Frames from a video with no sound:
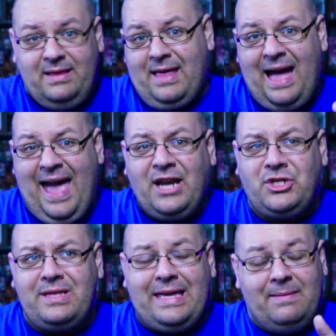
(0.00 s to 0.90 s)
I
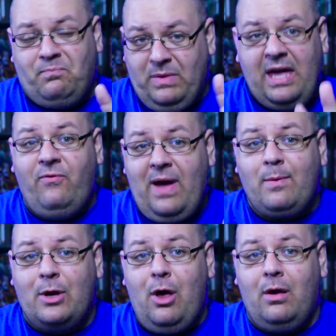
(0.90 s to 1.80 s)
actually, if I
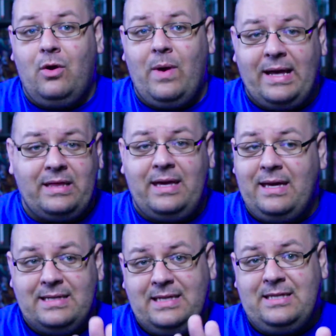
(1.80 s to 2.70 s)
recall correctly,
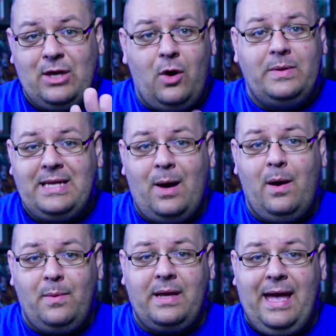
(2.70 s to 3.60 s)
because this is always how I
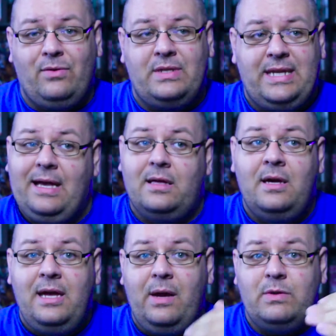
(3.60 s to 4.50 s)
recount the tale,
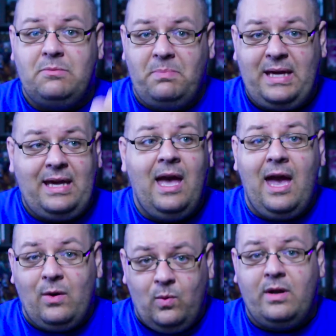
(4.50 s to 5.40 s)
it was me
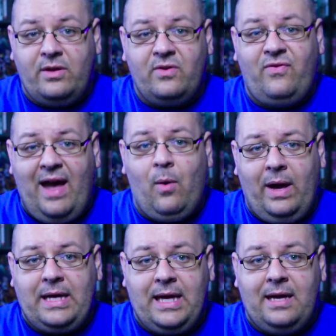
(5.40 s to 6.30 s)
and one other fat
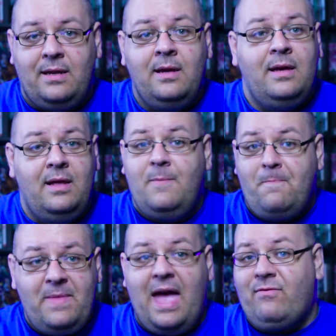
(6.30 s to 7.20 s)
white kid.
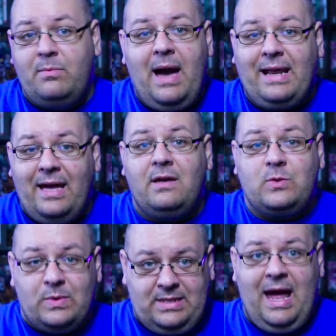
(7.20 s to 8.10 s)
Everybody
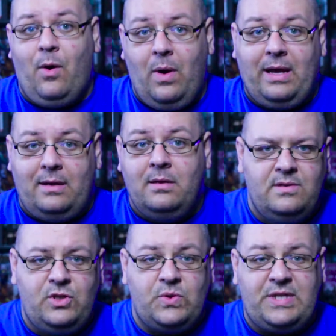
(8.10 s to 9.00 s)
else was not white.
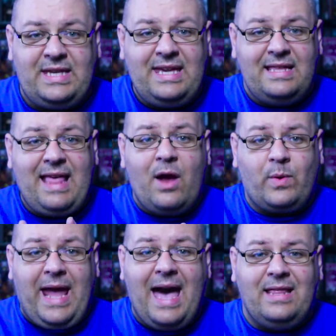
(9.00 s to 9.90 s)
So seeing that
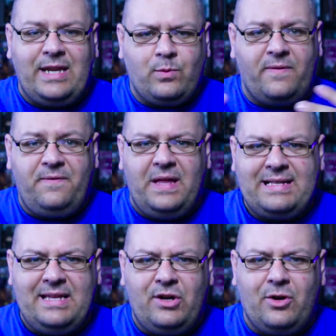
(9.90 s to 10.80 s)
reality
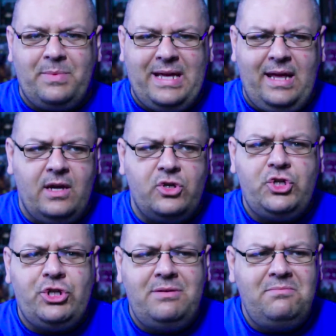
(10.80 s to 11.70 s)
reflected in our media
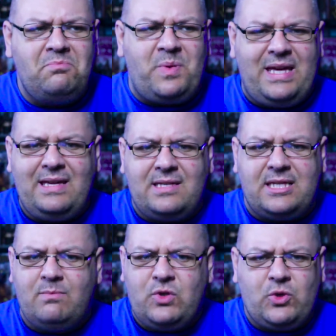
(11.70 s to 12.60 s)
shouldn't be
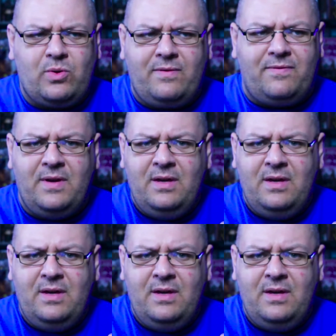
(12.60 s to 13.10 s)
some sort of